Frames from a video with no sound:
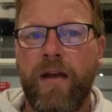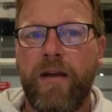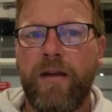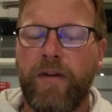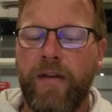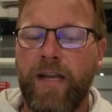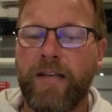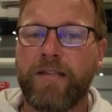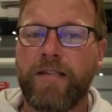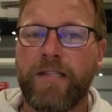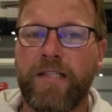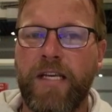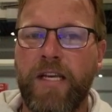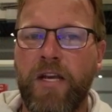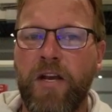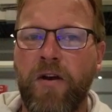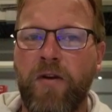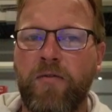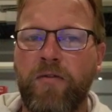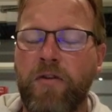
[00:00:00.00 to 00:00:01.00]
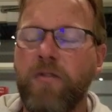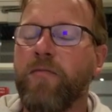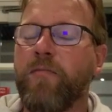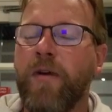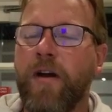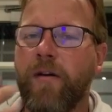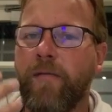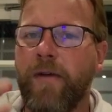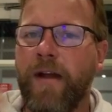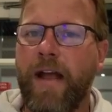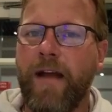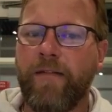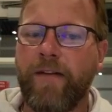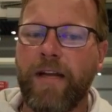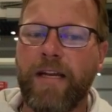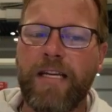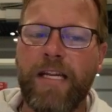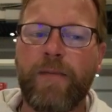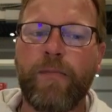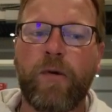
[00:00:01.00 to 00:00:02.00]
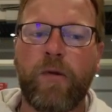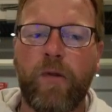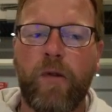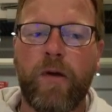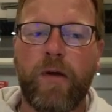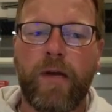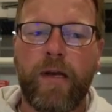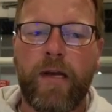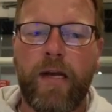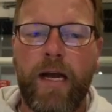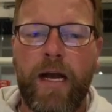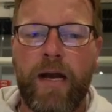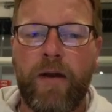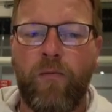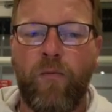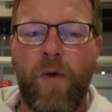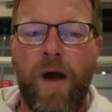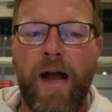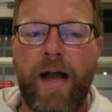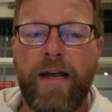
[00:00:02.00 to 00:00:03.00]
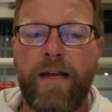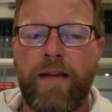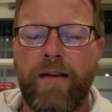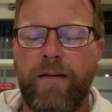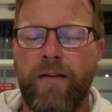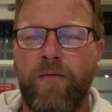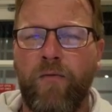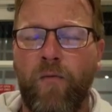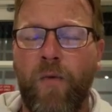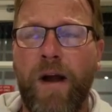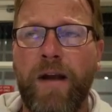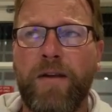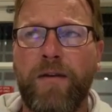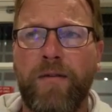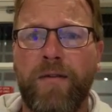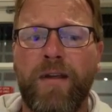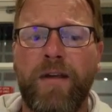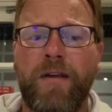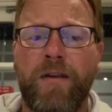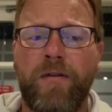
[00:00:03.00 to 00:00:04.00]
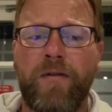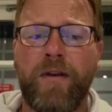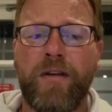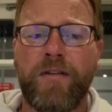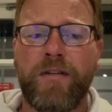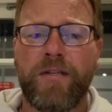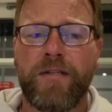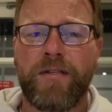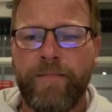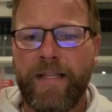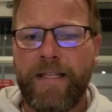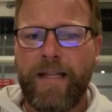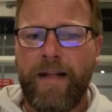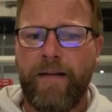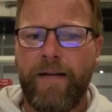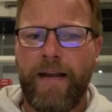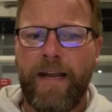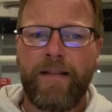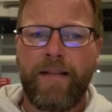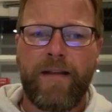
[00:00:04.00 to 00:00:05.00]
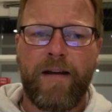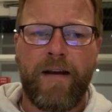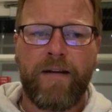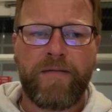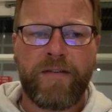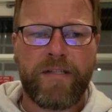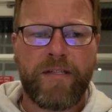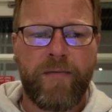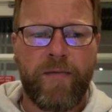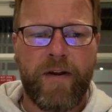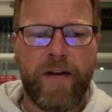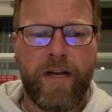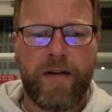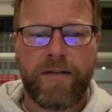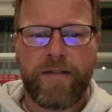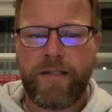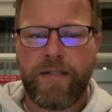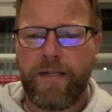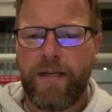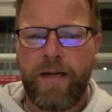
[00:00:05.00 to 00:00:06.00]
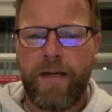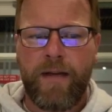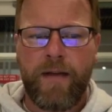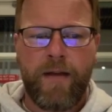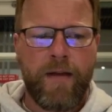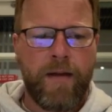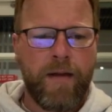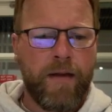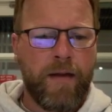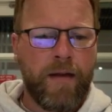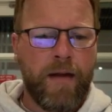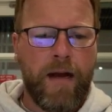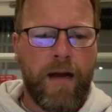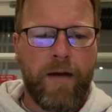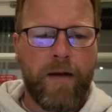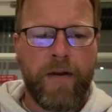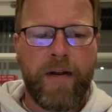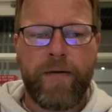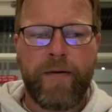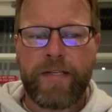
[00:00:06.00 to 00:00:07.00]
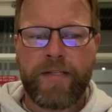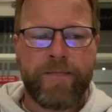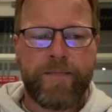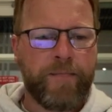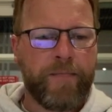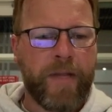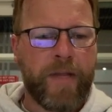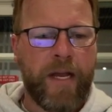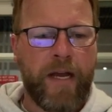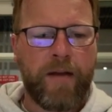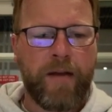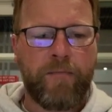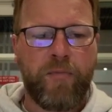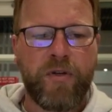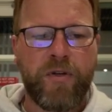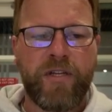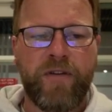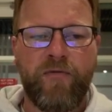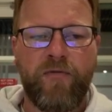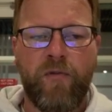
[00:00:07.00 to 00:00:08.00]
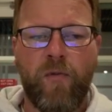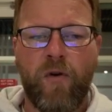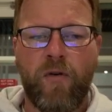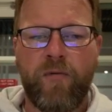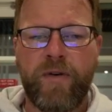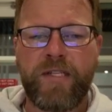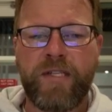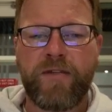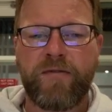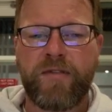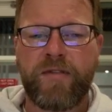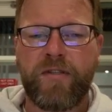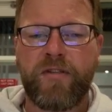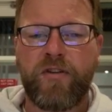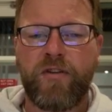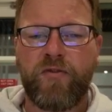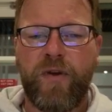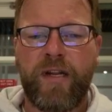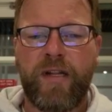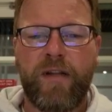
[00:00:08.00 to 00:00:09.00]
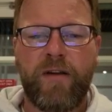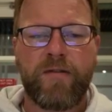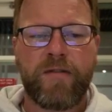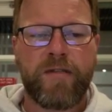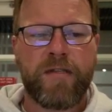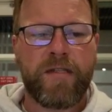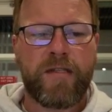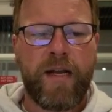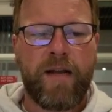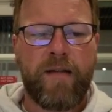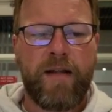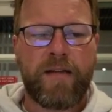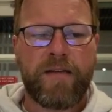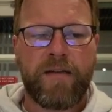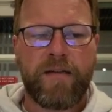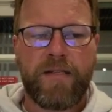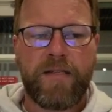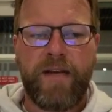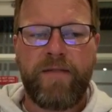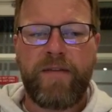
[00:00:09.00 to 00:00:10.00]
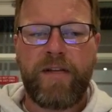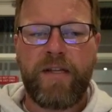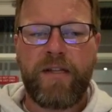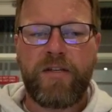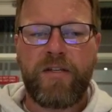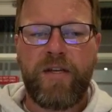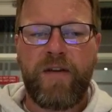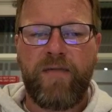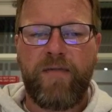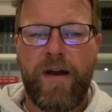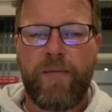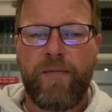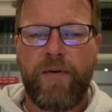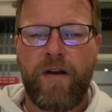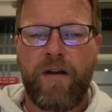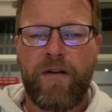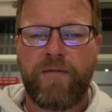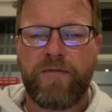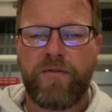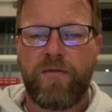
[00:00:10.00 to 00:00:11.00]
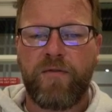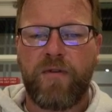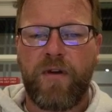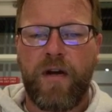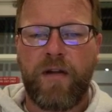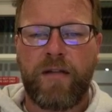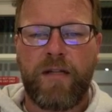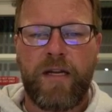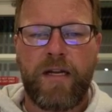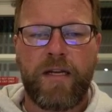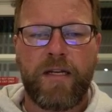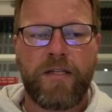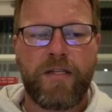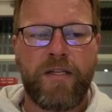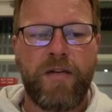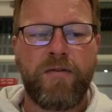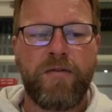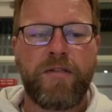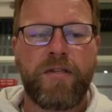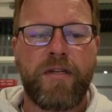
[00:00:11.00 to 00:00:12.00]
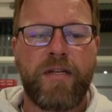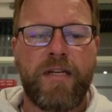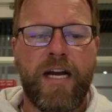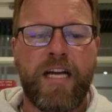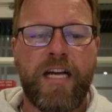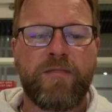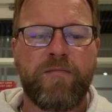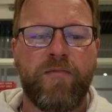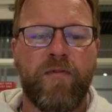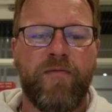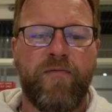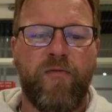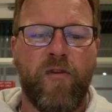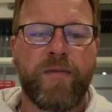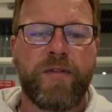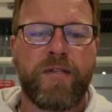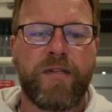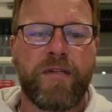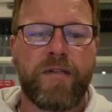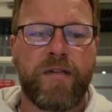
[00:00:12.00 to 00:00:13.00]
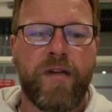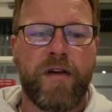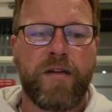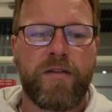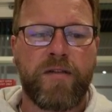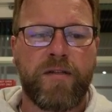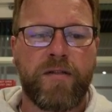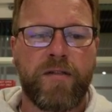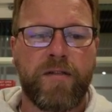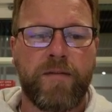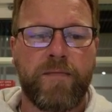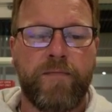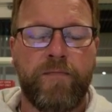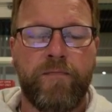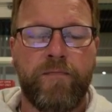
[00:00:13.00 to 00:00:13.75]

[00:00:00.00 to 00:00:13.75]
as a CEO, you better be having a deeper look on why you think you can just delegate that off to someone else. But anyways, pushing for more research to train leaders in psychological safety, and the chief operating officer who called it an excuse to dodge performance discussions.